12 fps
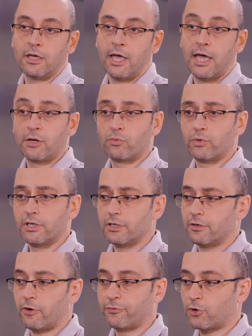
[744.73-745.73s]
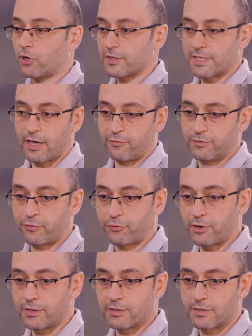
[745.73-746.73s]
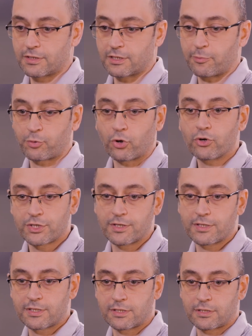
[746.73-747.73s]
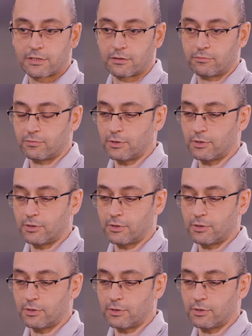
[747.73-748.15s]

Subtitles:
And we, of course, have different approaches